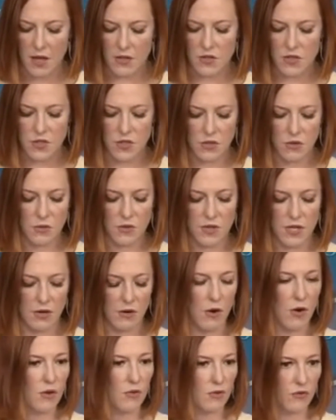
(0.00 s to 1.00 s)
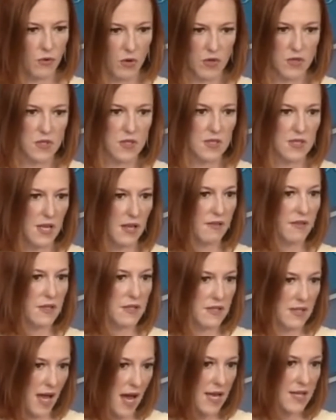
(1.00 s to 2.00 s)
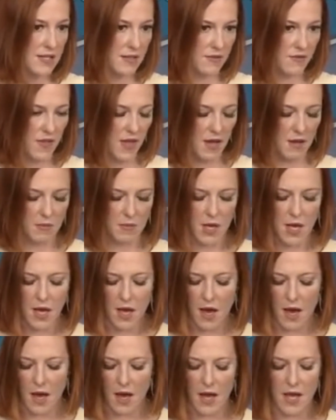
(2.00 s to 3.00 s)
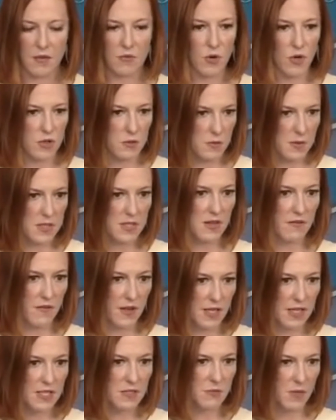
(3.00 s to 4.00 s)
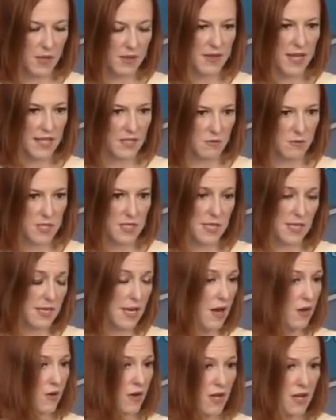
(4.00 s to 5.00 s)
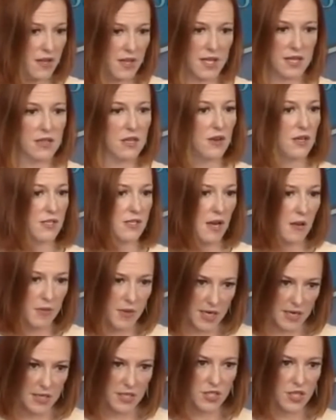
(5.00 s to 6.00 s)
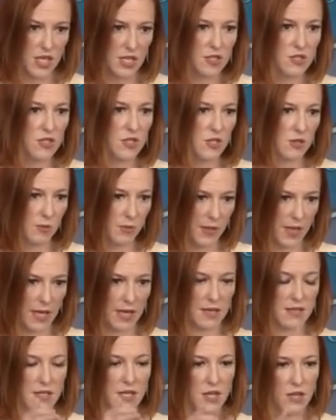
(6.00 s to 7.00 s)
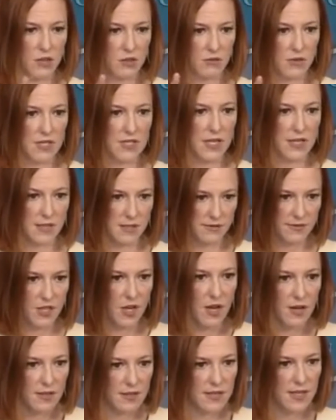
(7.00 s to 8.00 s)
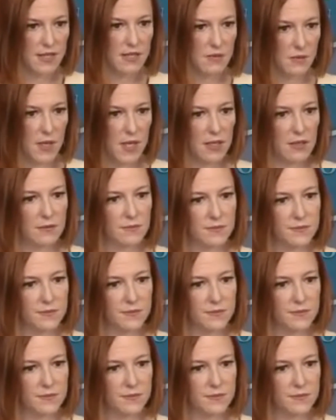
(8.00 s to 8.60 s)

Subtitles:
to their own forces and the size of them and more specifics. But that's where we stand. Now, there has not been any change to the planned three sets of talks next week.